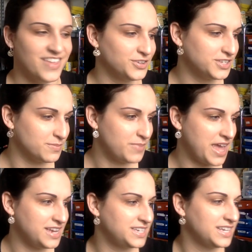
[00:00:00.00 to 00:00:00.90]
and there's some
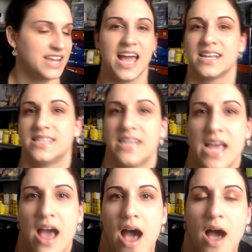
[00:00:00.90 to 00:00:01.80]
painting next
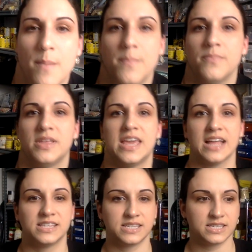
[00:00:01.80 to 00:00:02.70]
um,
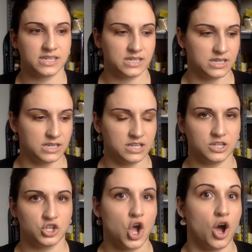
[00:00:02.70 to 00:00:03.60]
gets
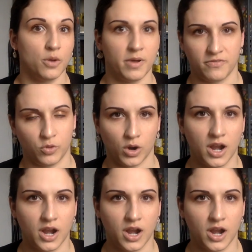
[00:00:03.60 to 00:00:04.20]
not on my floor.